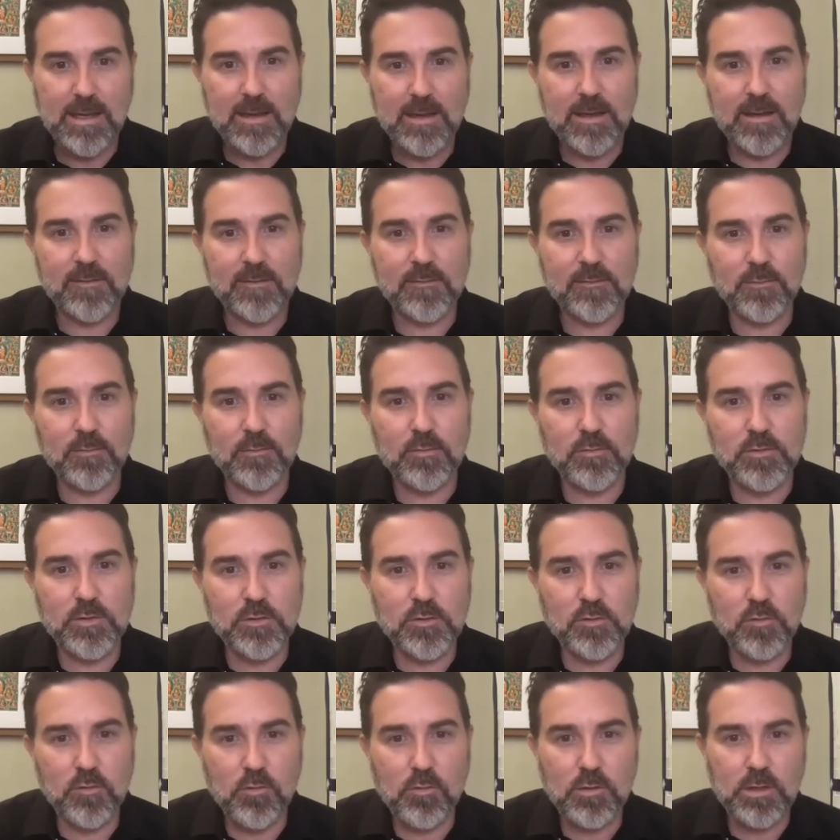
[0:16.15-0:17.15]
And so could you
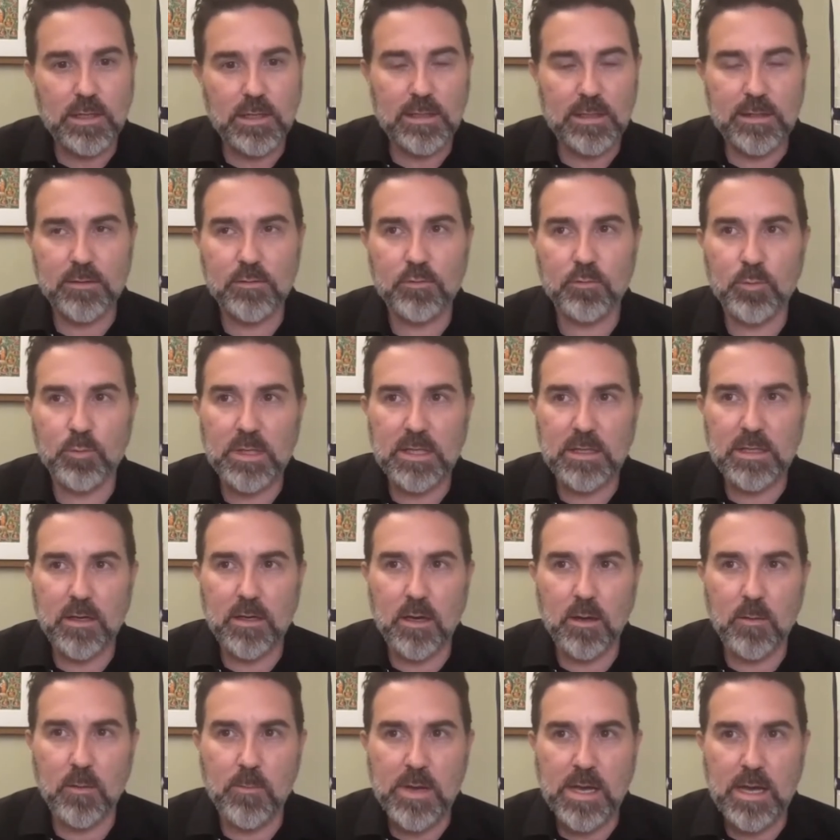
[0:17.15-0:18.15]
talk a little bit
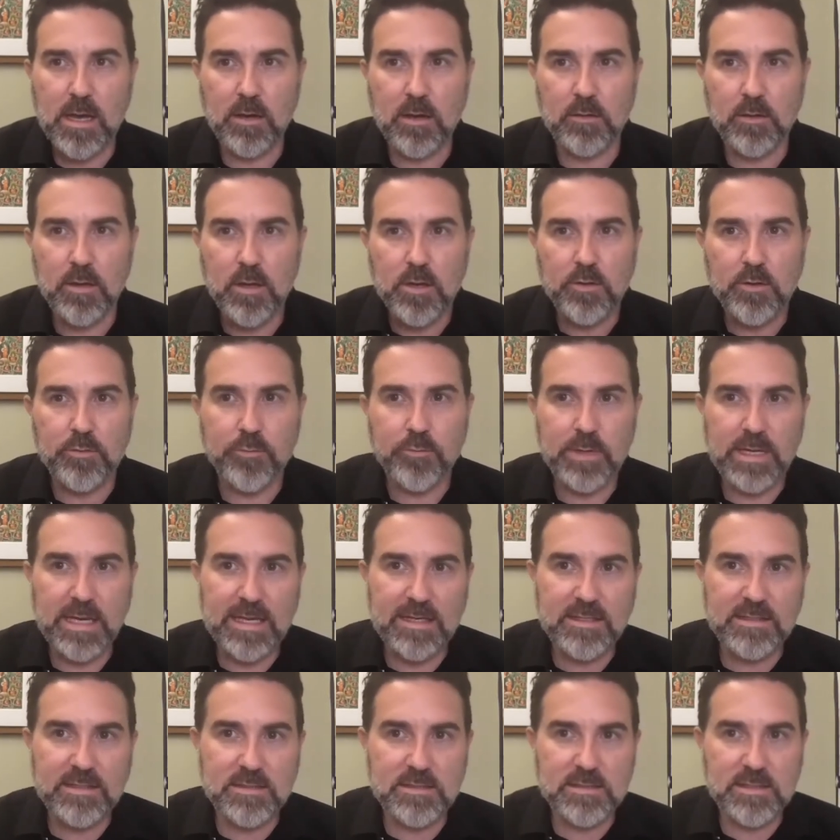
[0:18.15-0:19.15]
about the
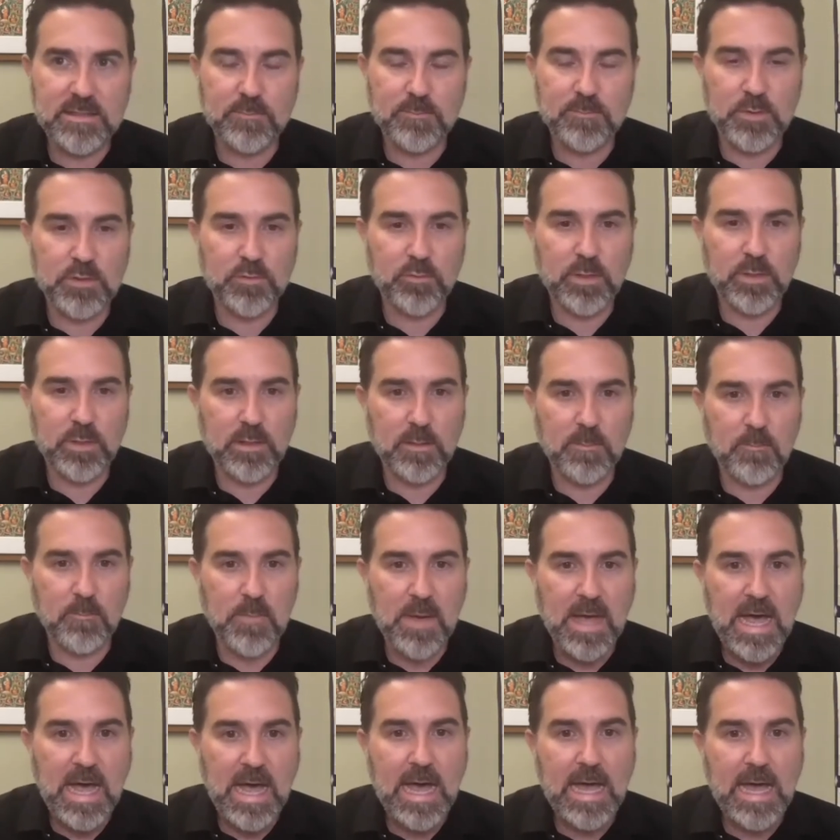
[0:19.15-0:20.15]
relationship between the
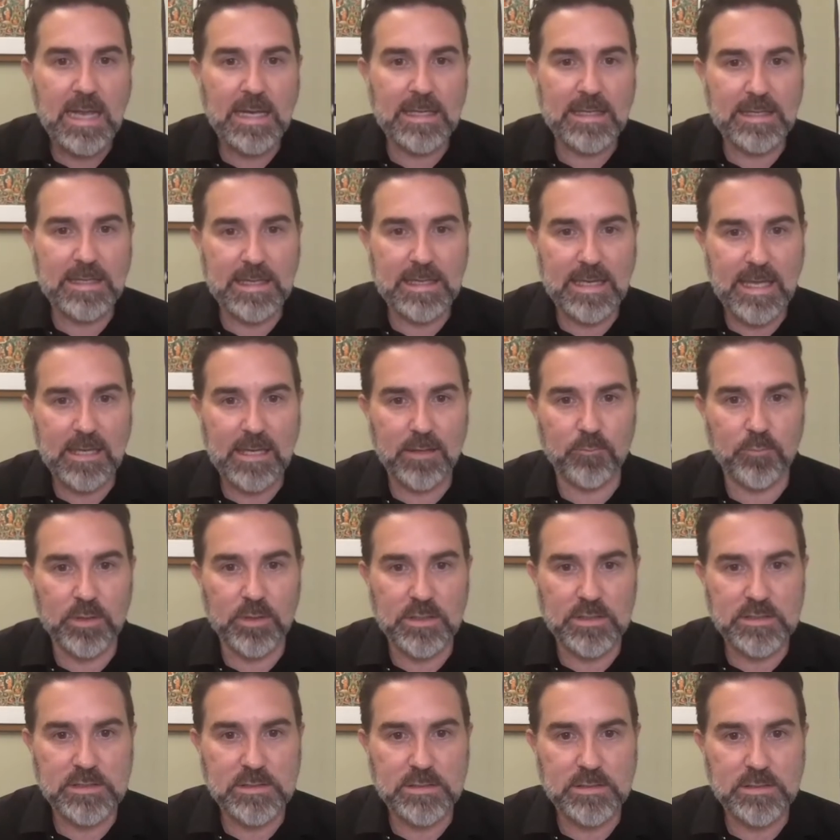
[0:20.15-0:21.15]
Pali
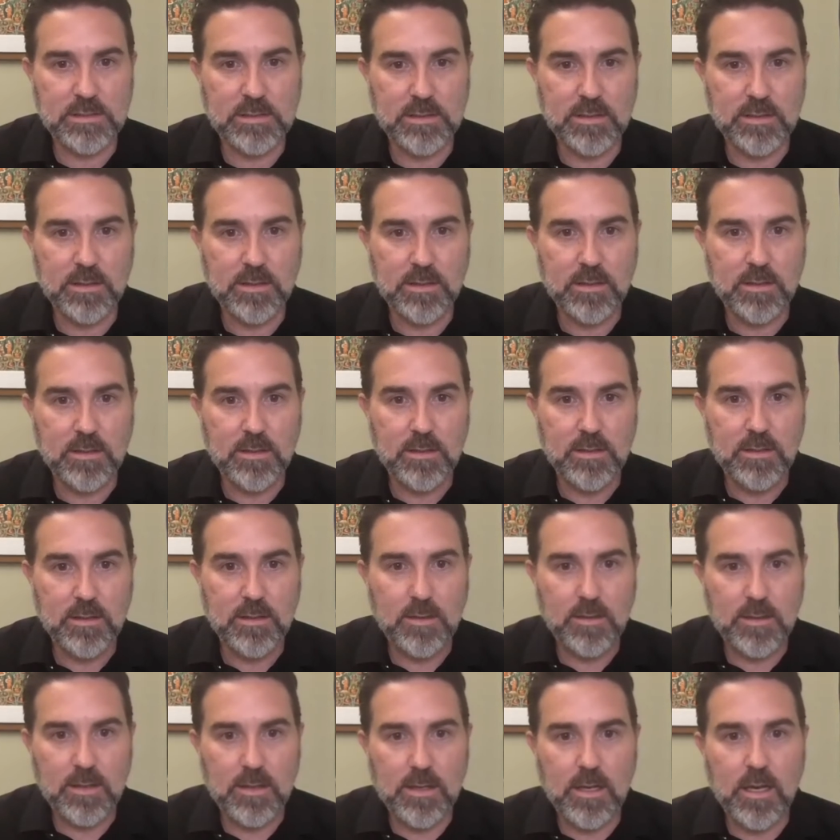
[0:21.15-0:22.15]
language,
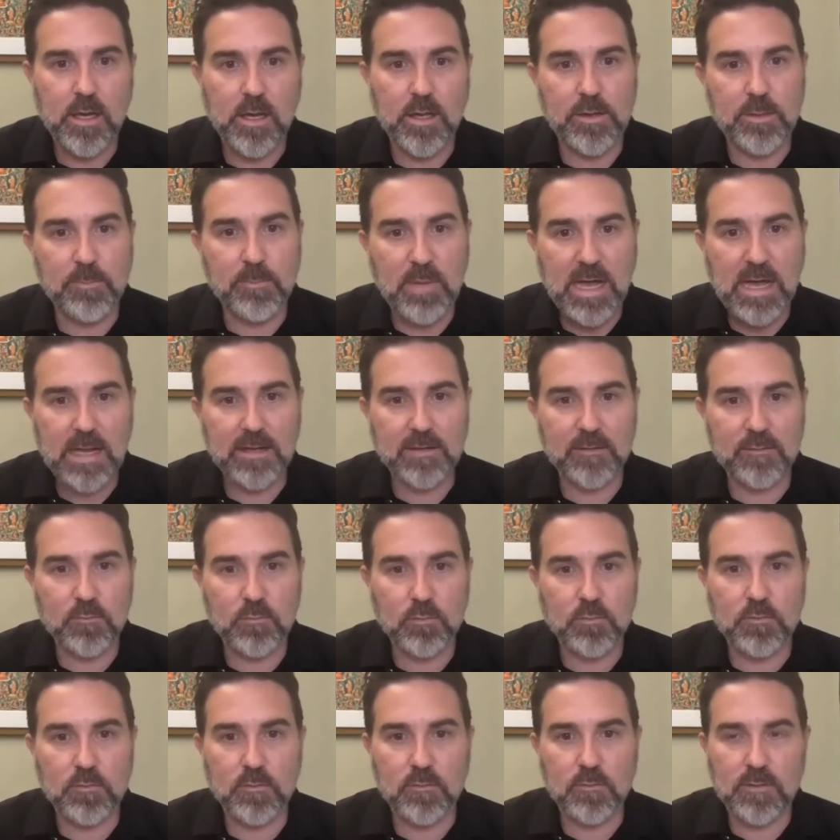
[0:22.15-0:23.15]
the Pali
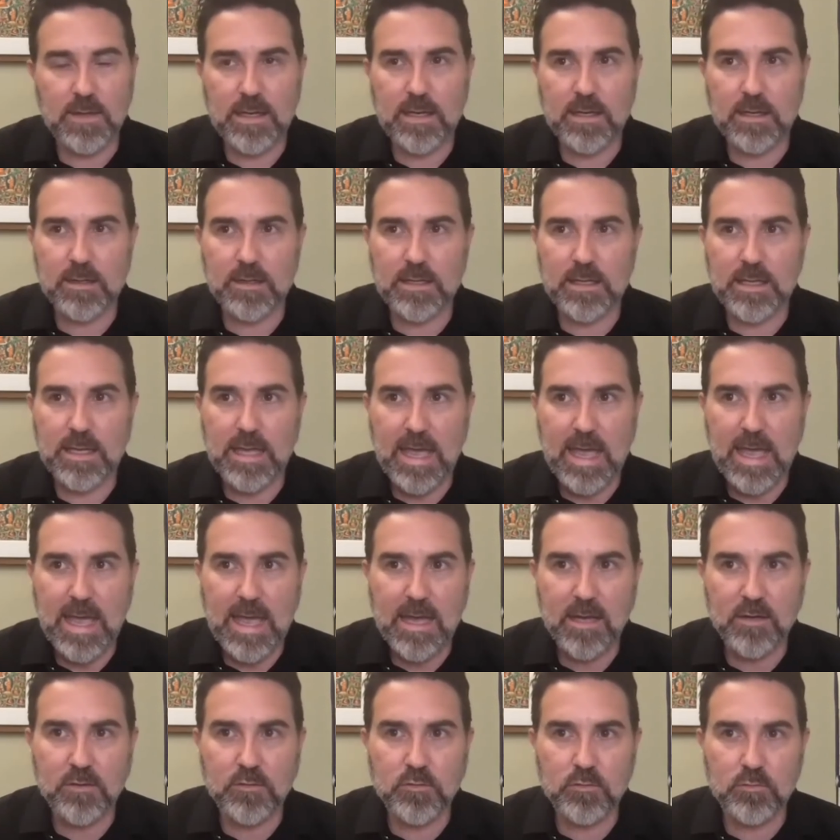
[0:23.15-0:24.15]
suttas, and the
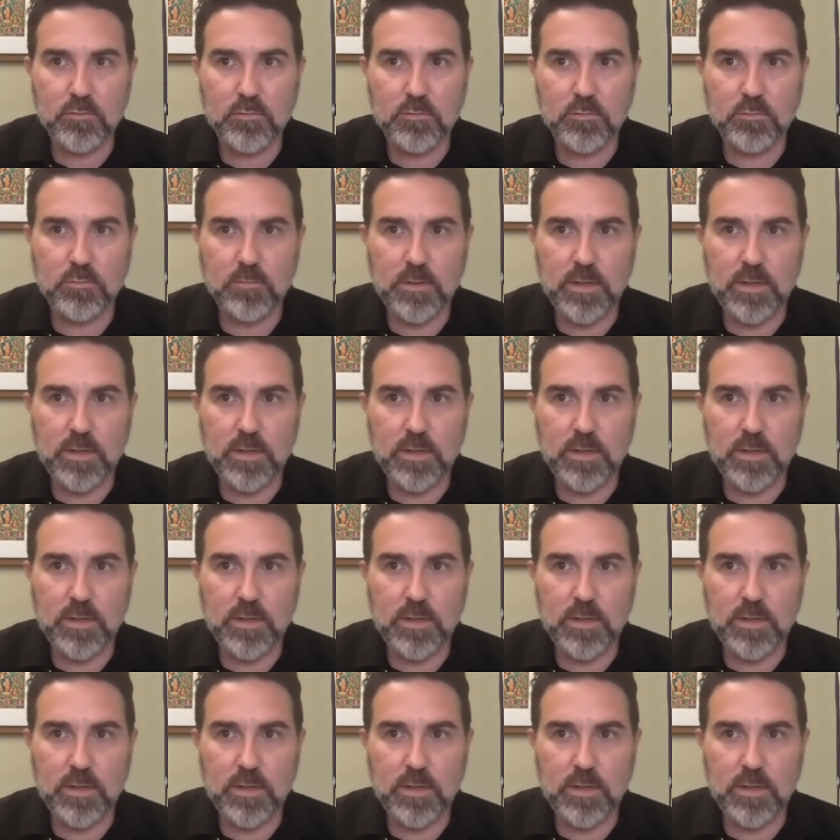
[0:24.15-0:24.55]
actual